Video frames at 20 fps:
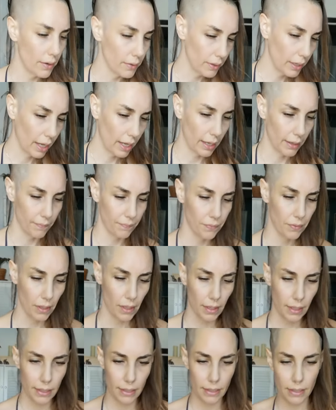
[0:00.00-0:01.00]
Okay,
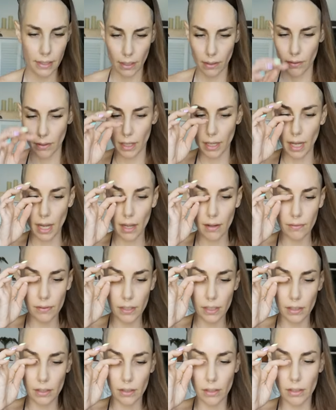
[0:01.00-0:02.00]
so I have
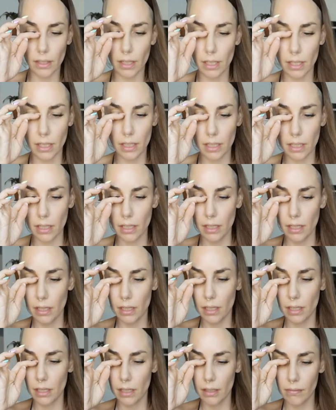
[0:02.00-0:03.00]
here in
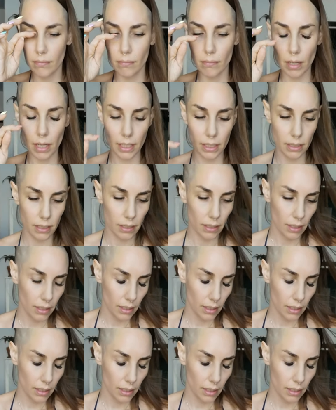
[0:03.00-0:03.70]
mind,